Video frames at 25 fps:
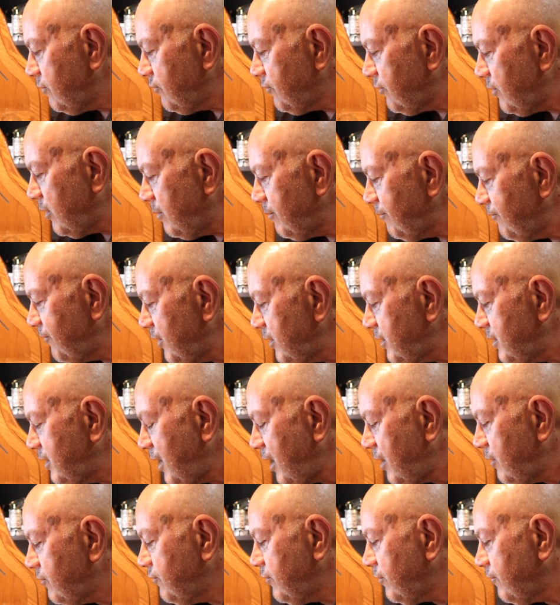some
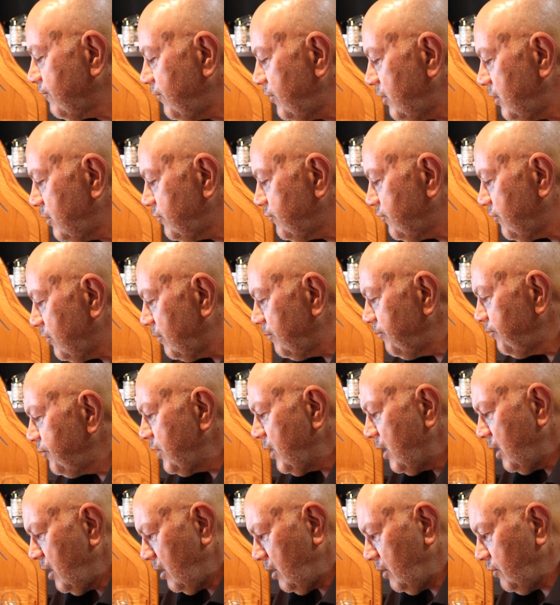fantastic furniture.
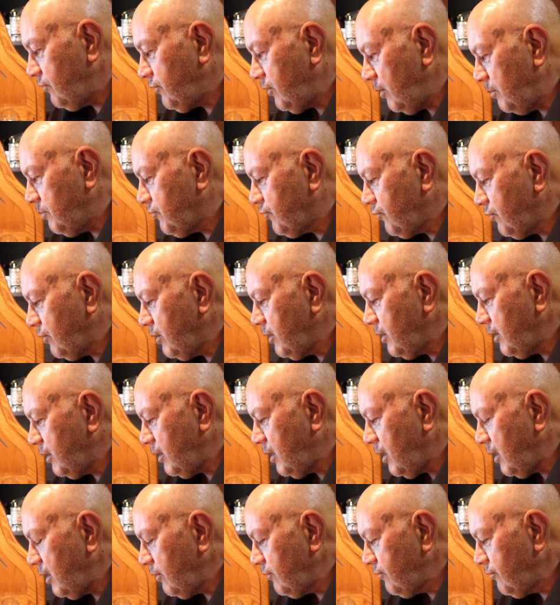He seems really
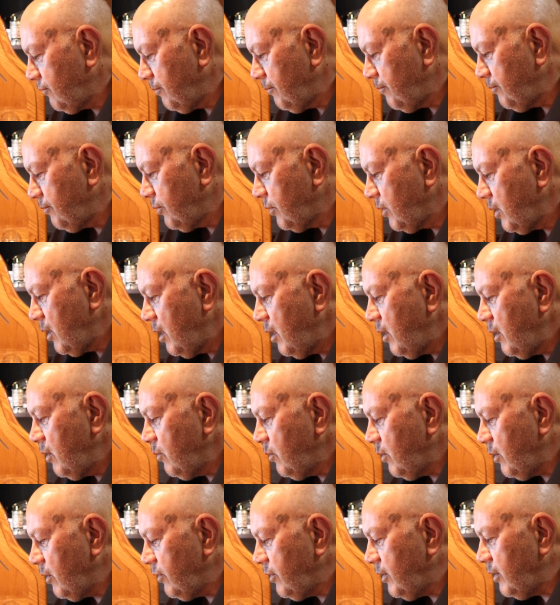nice."
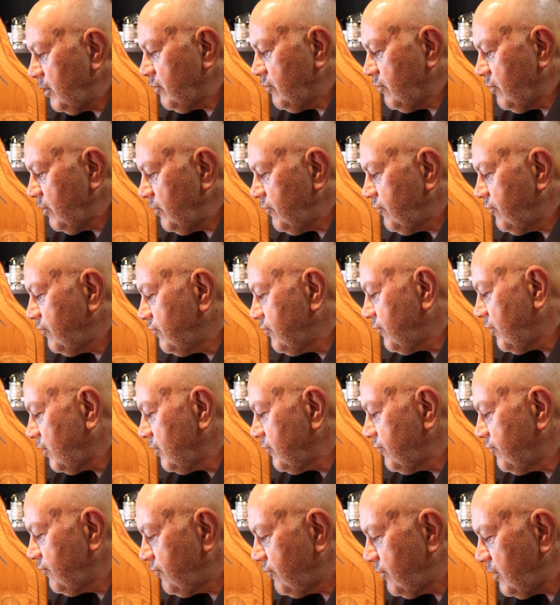"Well then, Chris is
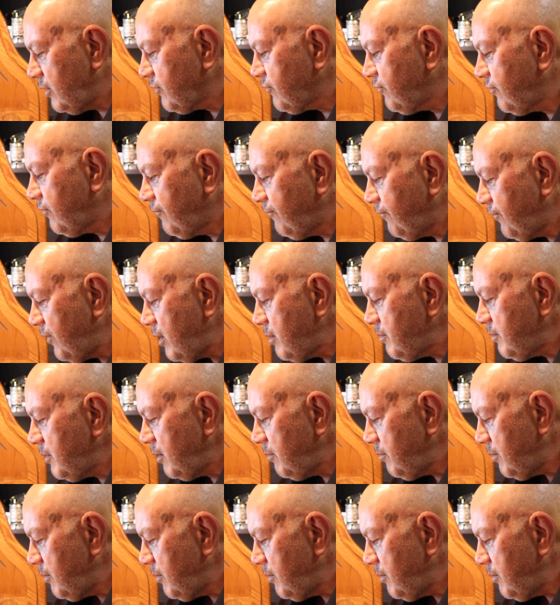our 6th family